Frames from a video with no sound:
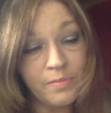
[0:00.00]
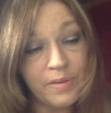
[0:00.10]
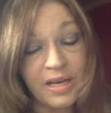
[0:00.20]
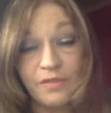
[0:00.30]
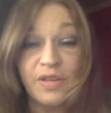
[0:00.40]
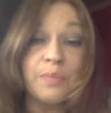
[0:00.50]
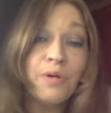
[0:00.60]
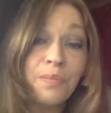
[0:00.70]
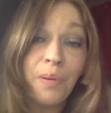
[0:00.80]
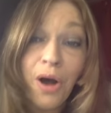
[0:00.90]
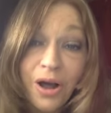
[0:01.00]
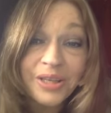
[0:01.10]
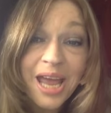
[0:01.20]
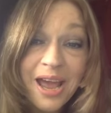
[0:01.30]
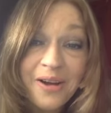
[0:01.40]
But if they put Paul
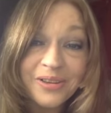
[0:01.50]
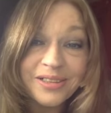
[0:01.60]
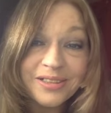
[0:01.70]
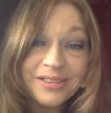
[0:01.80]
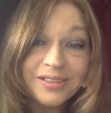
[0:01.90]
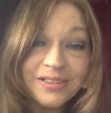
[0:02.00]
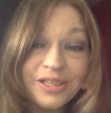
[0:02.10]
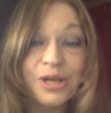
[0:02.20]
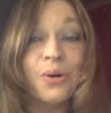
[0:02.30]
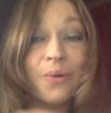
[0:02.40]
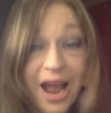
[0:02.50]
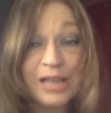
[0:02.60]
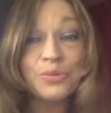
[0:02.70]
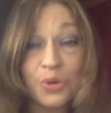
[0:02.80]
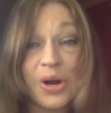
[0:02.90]
down, the
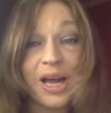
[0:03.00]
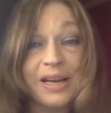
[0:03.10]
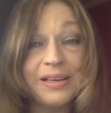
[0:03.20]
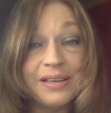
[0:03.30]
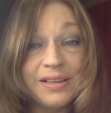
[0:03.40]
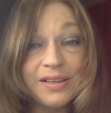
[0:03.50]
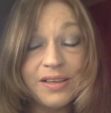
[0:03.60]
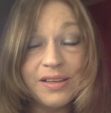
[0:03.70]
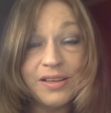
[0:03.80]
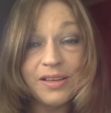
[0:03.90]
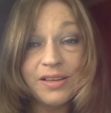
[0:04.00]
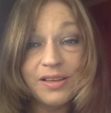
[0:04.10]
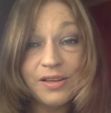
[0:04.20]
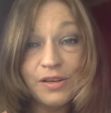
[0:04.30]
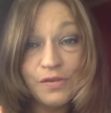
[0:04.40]
correct one
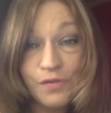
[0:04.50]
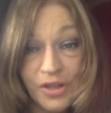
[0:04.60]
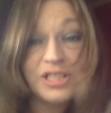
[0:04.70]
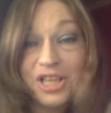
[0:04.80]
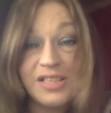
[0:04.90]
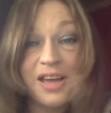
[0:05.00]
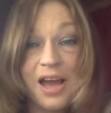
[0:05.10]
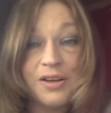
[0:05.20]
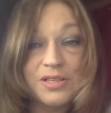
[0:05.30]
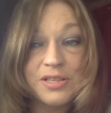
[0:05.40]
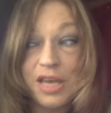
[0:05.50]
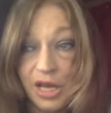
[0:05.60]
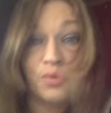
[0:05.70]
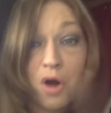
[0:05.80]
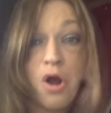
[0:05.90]
for the Gentiles
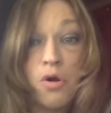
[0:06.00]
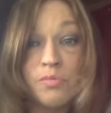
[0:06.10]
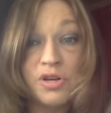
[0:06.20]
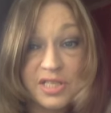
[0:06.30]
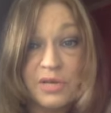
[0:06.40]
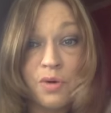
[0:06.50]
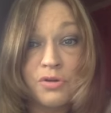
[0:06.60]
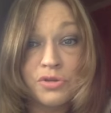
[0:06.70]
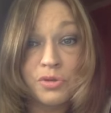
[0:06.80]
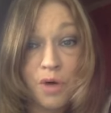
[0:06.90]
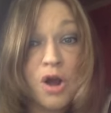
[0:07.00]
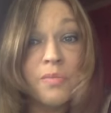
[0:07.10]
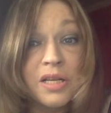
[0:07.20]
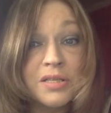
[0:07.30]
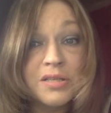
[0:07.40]
in Rome, because he wrote to the
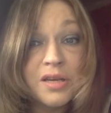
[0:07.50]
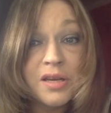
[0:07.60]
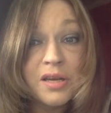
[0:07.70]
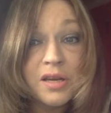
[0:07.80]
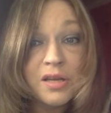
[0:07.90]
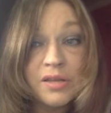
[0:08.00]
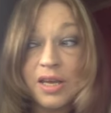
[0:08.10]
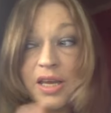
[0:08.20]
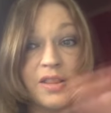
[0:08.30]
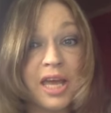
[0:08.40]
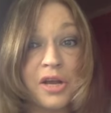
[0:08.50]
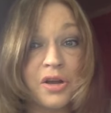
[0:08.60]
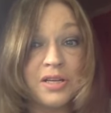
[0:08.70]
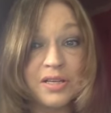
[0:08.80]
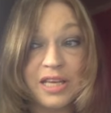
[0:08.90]
Romans, they, they
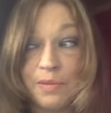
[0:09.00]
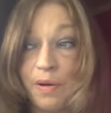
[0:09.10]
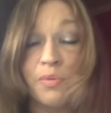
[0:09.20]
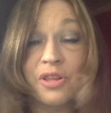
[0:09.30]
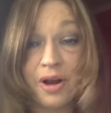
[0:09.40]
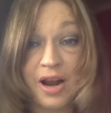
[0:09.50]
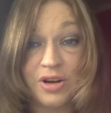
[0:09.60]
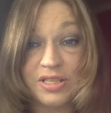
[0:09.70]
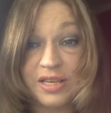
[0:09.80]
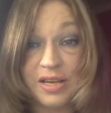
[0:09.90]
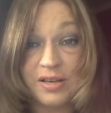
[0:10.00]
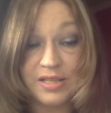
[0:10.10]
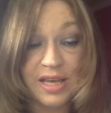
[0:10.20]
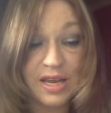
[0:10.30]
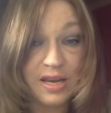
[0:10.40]
couldn't keep up with their heresy,
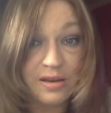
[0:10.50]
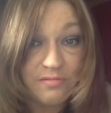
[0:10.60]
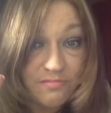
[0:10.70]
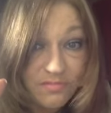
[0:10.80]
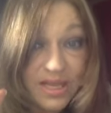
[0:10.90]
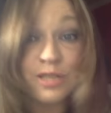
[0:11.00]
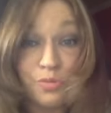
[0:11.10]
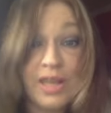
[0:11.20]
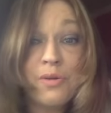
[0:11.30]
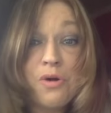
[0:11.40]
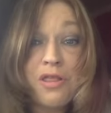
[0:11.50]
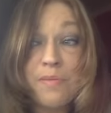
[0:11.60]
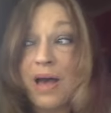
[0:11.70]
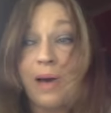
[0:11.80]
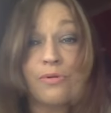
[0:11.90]
because they that's why they wanted
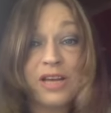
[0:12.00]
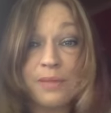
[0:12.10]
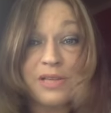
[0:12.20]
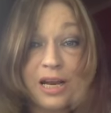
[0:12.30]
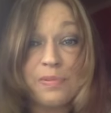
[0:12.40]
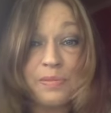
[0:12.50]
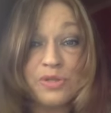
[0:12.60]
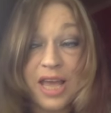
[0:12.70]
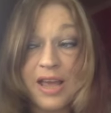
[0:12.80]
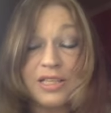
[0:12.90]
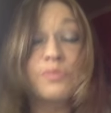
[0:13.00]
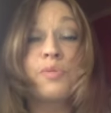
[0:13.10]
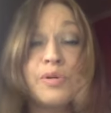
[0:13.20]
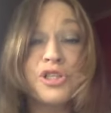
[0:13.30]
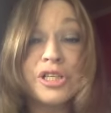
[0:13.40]
the Bible kept out of people's hands and
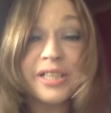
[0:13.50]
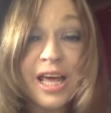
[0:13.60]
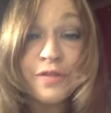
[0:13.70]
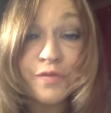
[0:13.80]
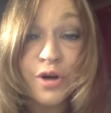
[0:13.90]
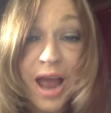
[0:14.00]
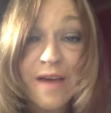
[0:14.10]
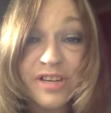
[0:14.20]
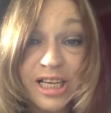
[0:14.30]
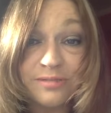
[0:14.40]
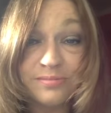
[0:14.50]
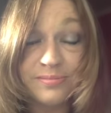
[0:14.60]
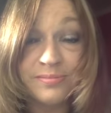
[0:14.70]
would put you to death for having it.